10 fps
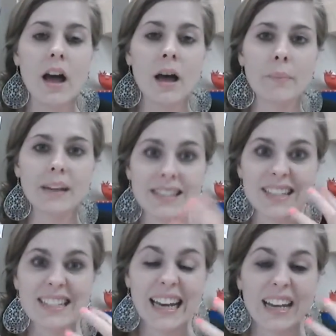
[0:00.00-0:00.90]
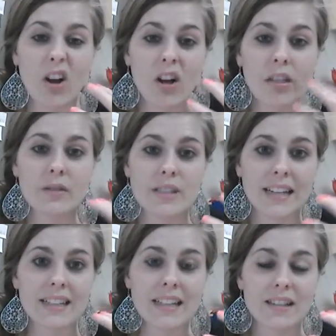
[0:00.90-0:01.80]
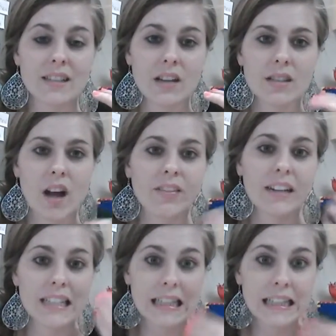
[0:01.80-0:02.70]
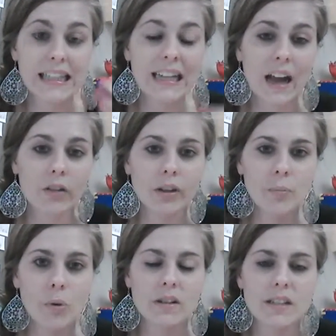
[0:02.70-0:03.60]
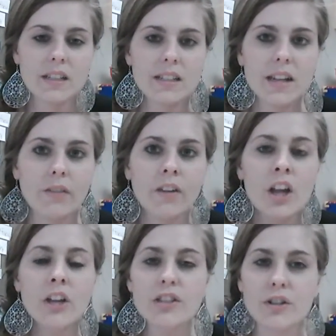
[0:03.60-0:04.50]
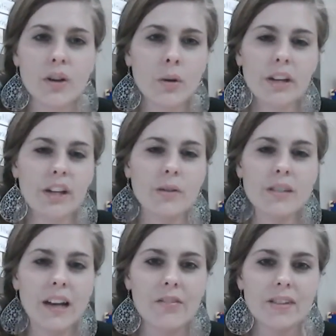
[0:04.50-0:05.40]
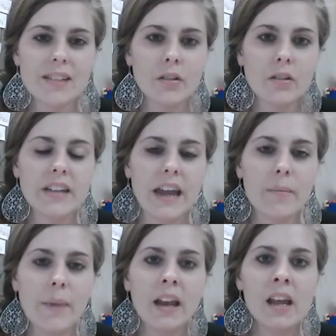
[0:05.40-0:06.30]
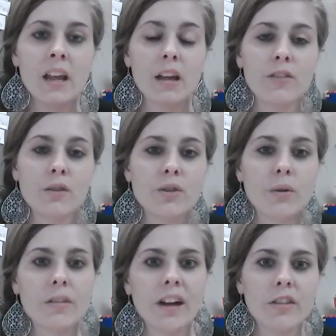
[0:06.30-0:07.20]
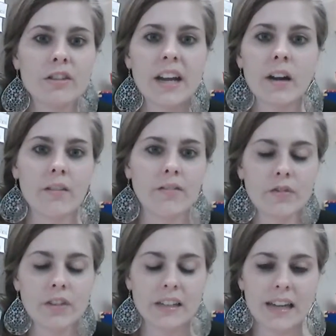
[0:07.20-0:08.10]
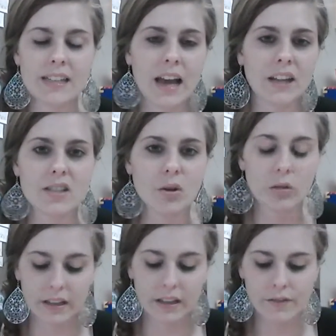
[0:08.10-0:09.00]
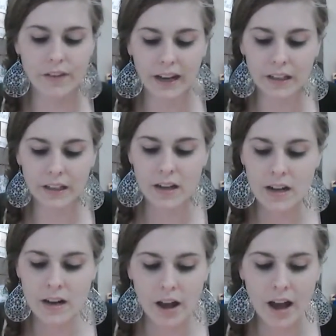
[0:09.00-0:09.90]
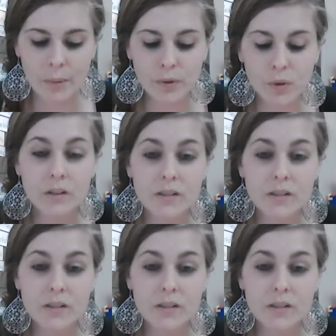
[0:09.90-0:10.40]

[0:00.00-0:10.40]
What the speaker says: because it's getting all those dead skin cells off and it's cleaning out your pores and stuff. So you don't want to use it every single day, but if you do every other day or every 3 days, that's totally fine. you will